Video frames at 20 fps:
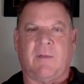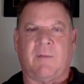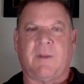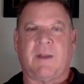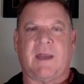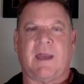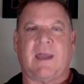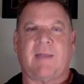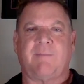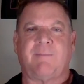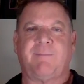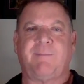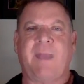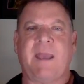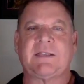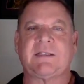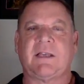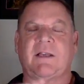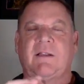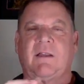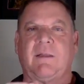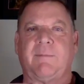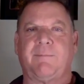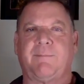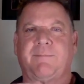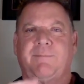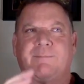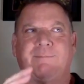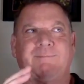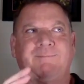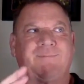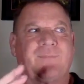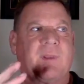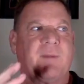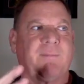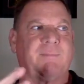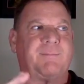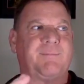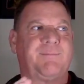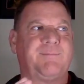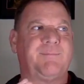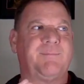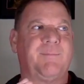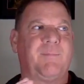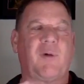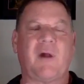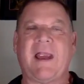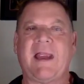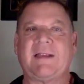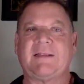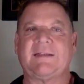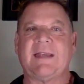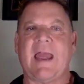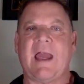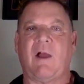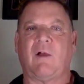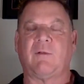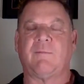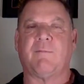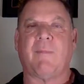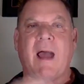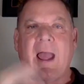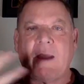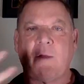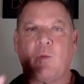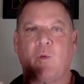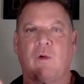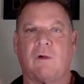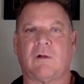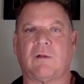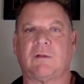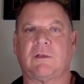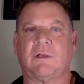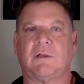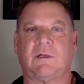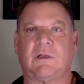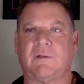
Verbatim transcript: But I basically break down my world